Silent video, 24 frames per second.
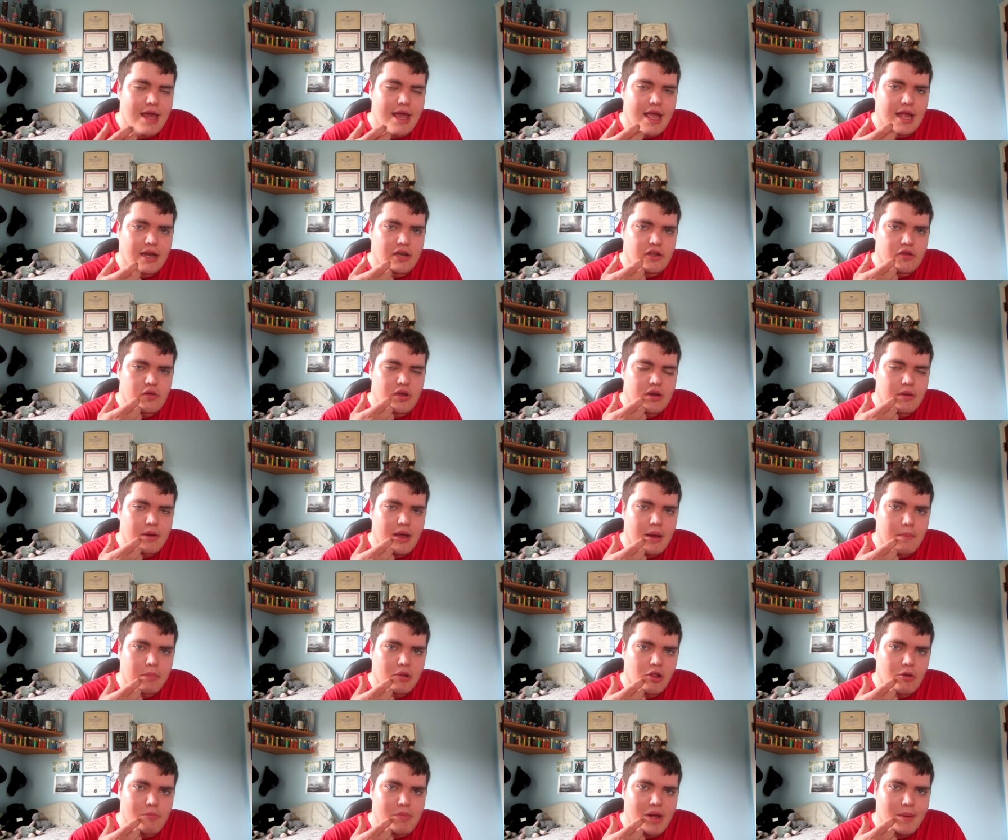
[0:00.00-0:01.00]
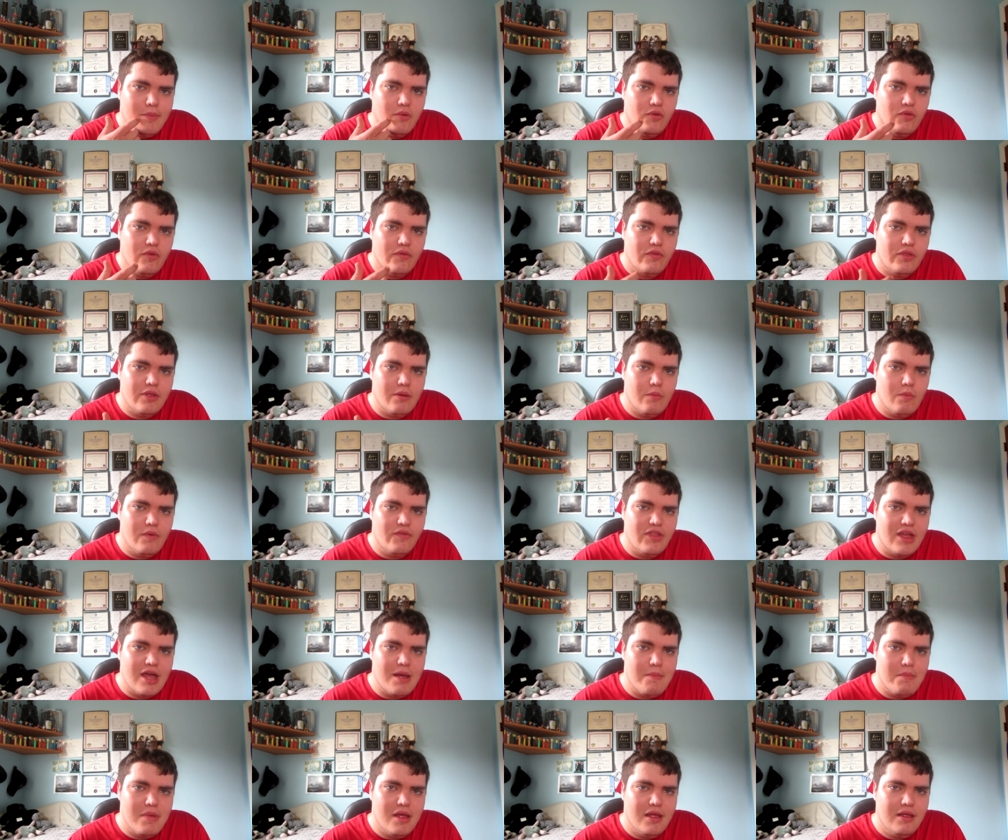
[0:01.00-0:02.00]
and you can uh, blow bubbles with, with
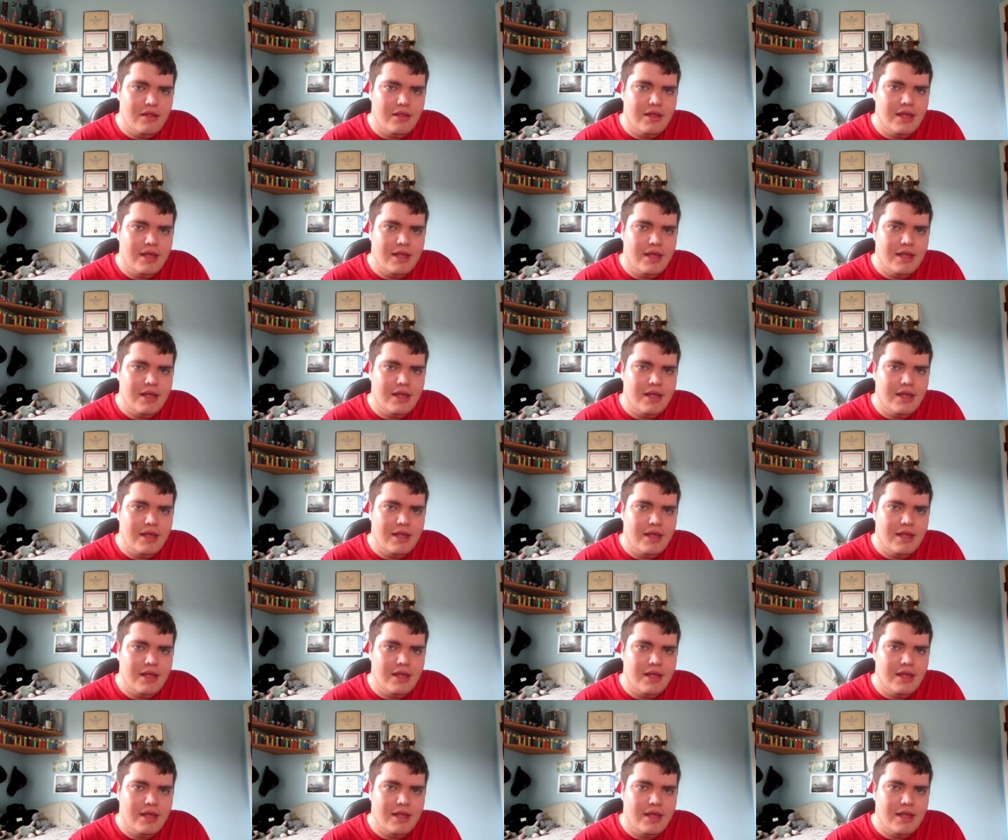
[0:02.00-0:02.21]
them.